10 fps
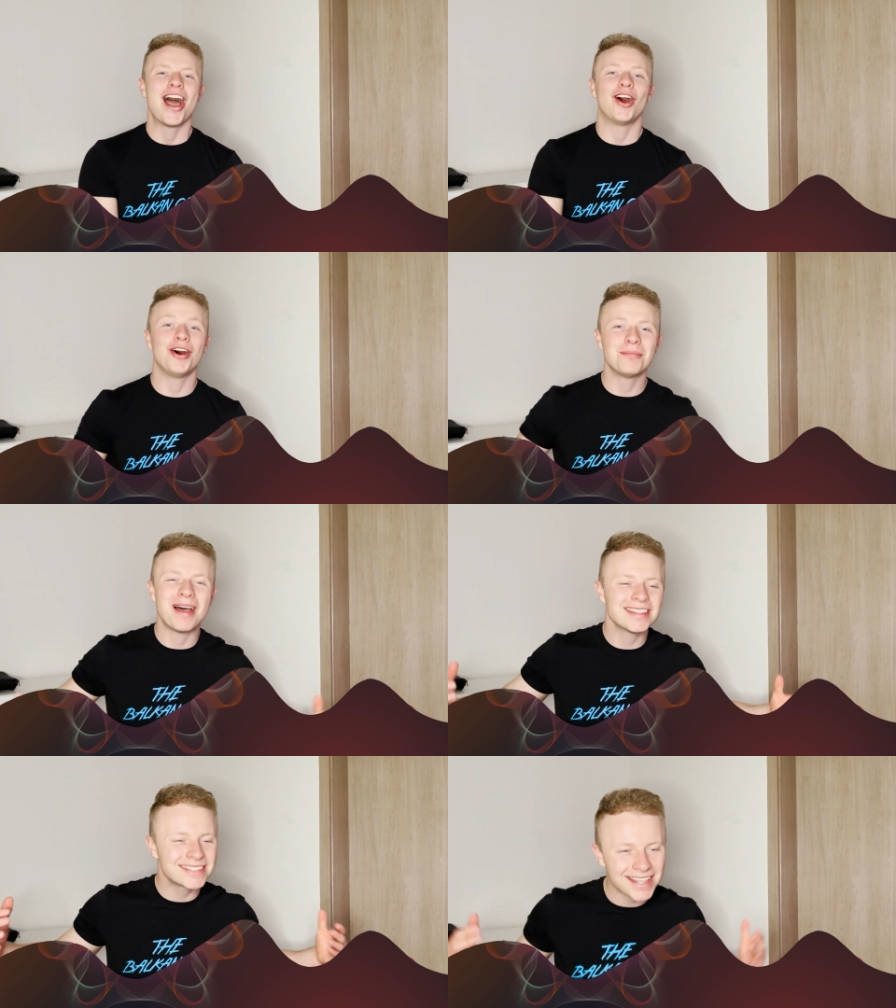On my
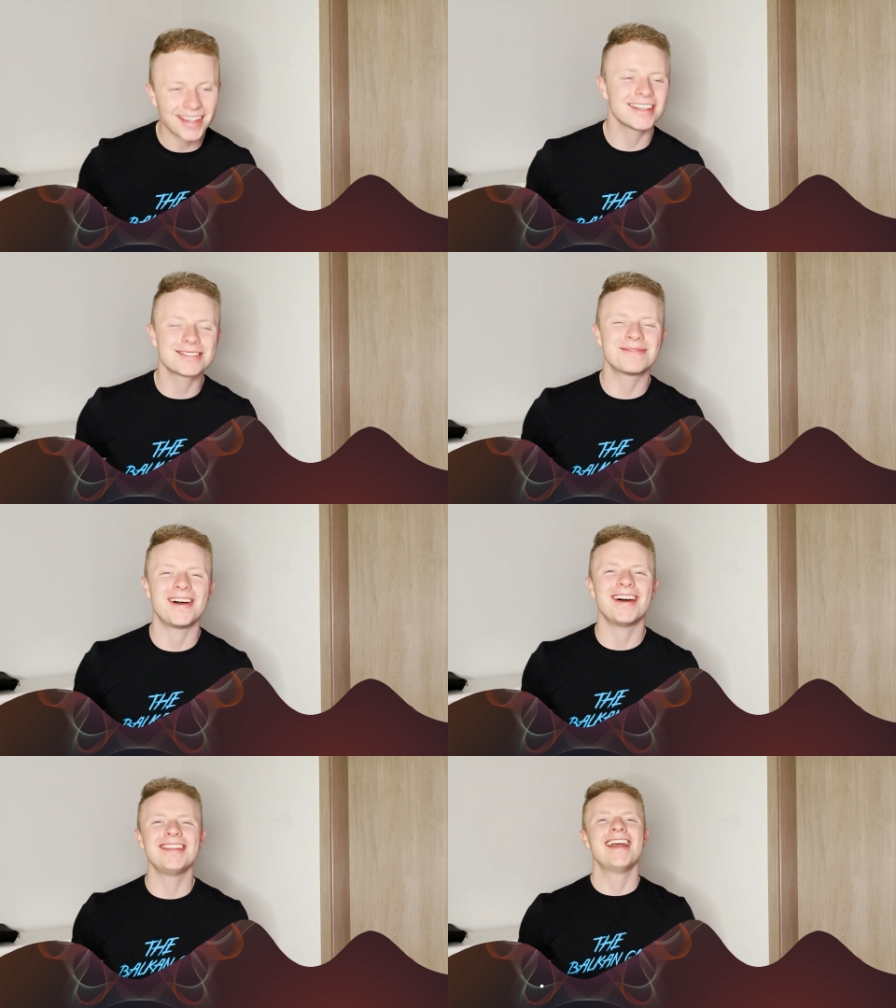second
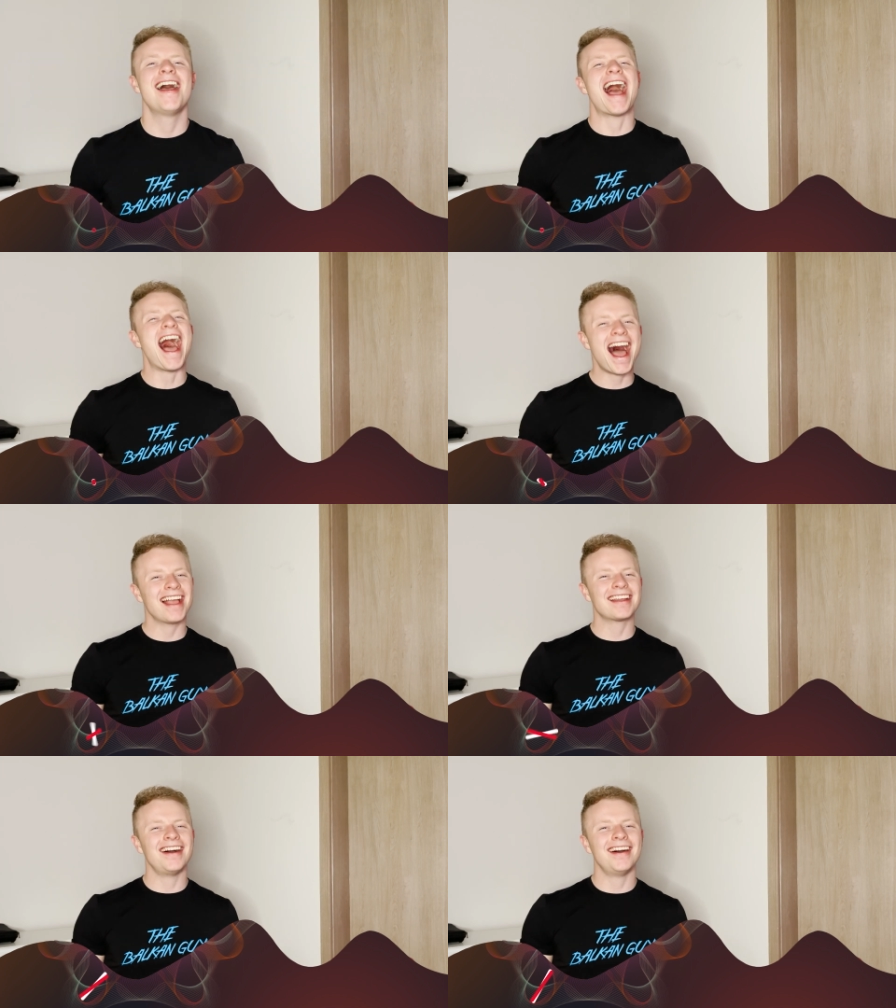spot, I
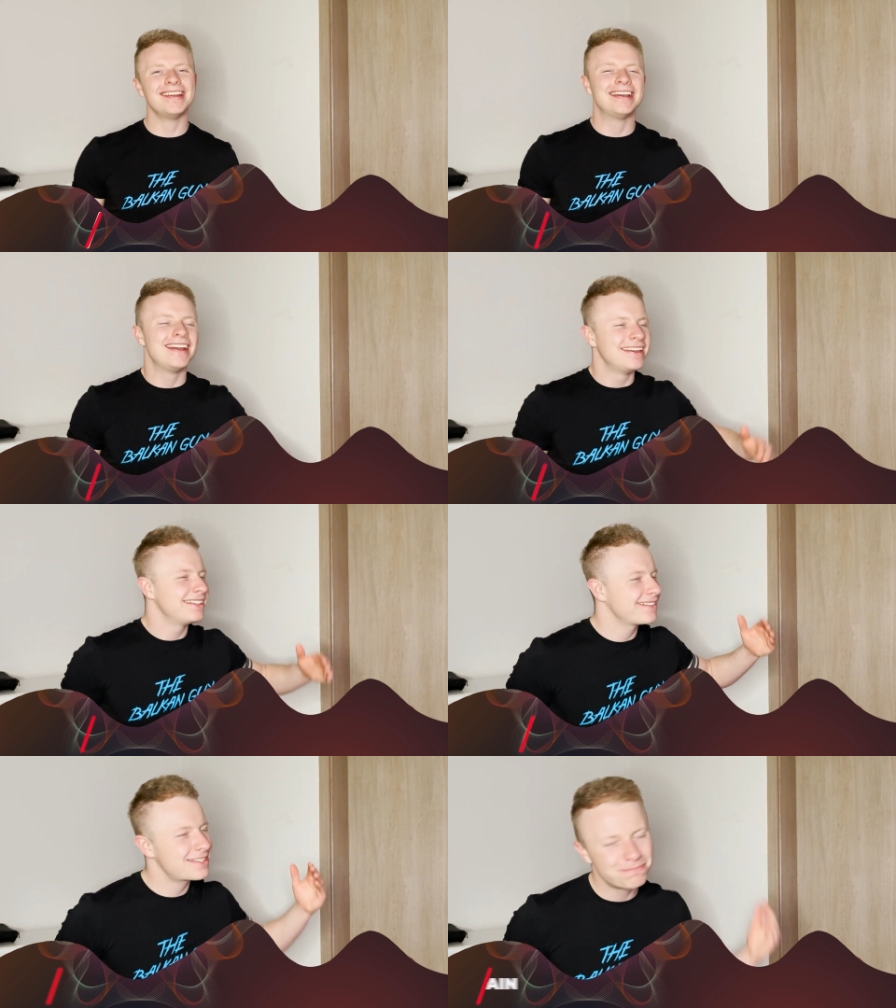got
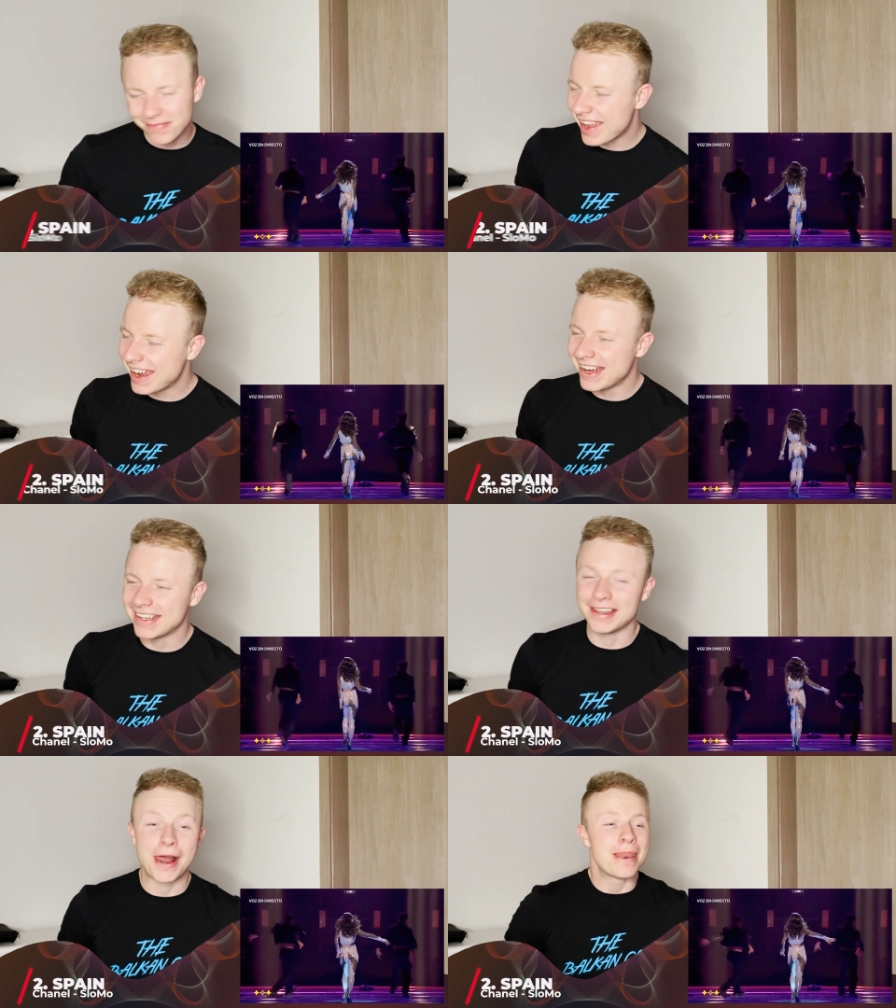
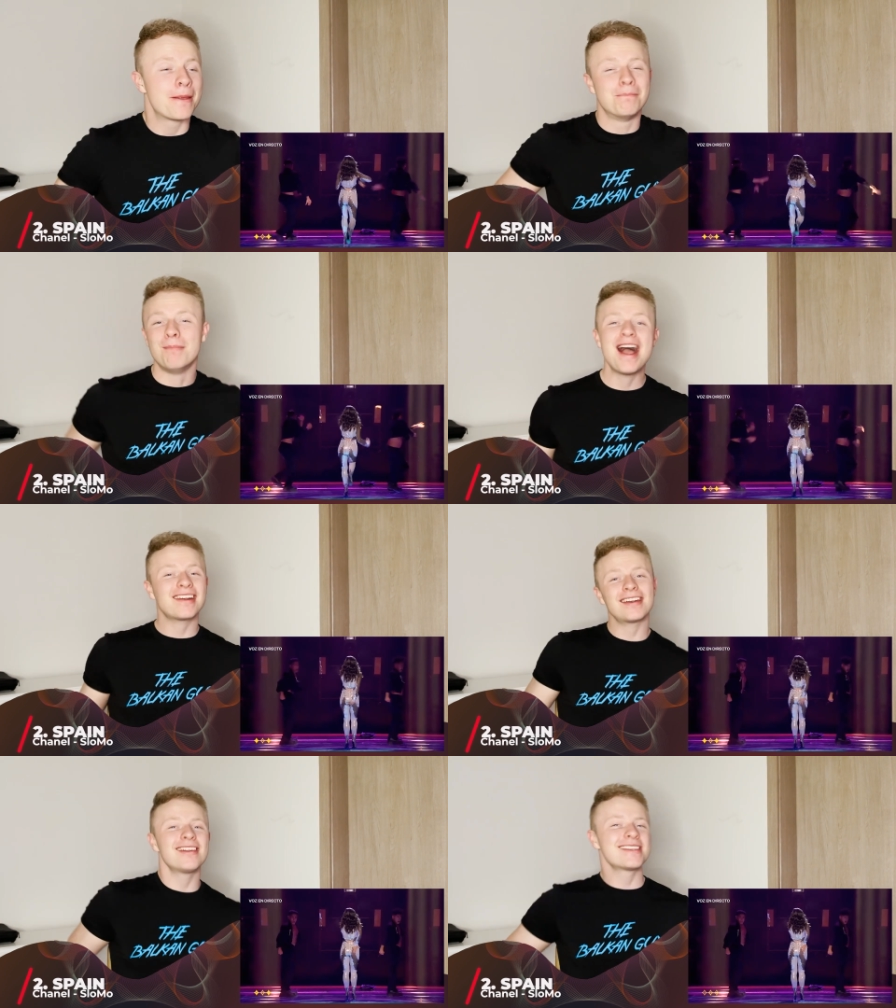Spain. My
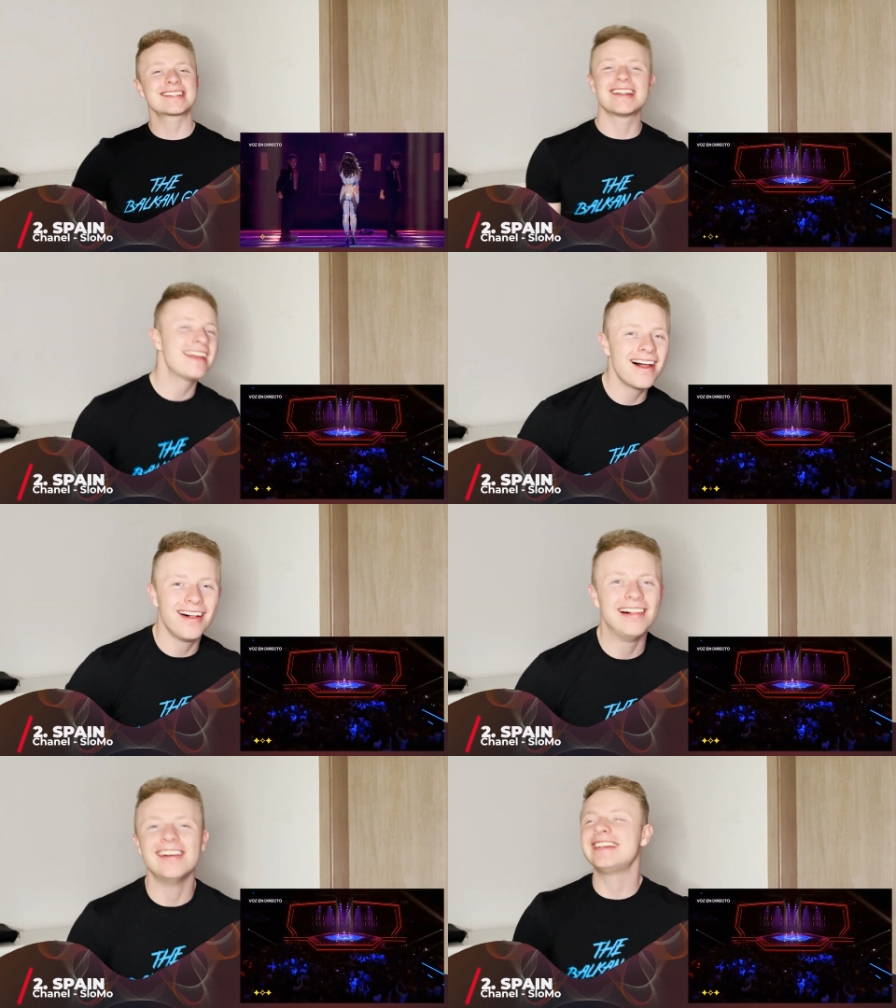girl
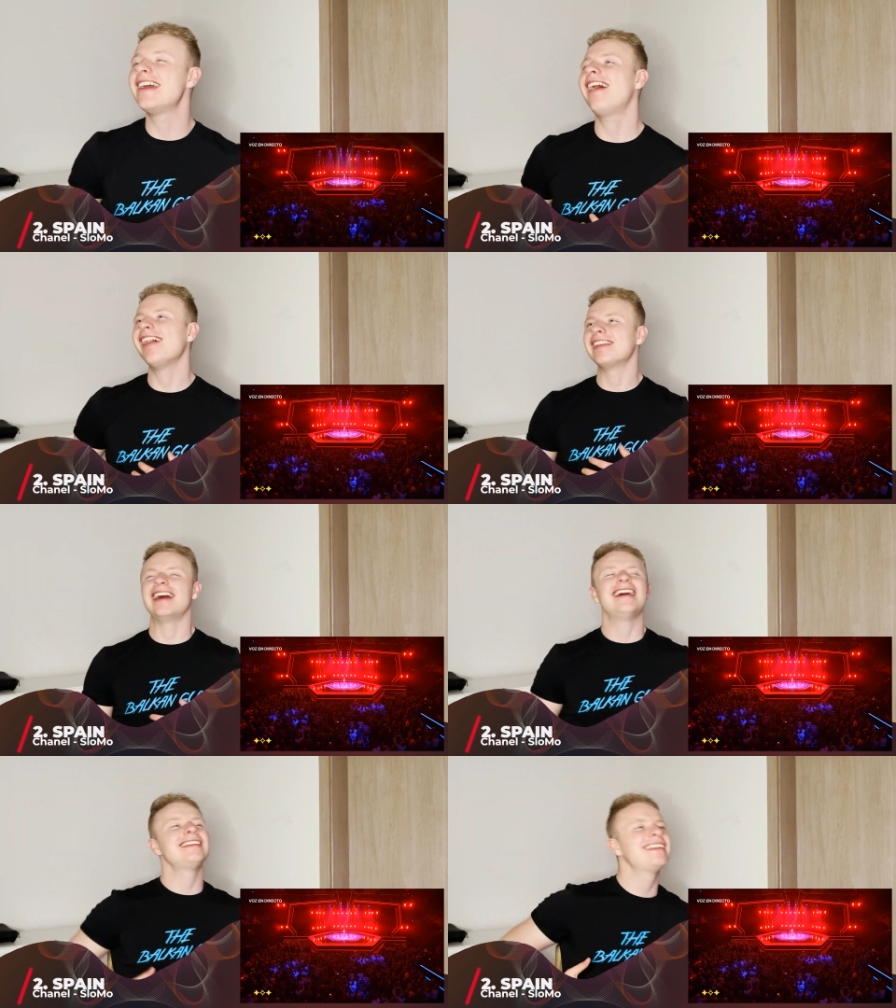Chanel. Y'all,
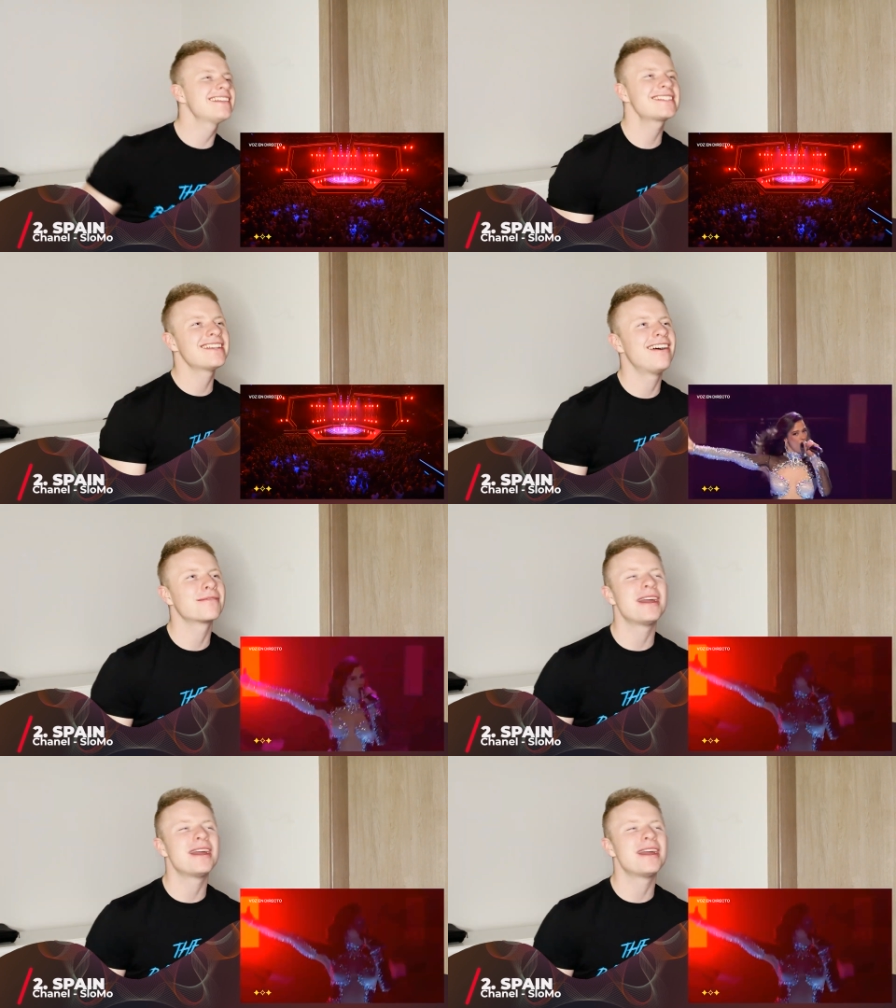this song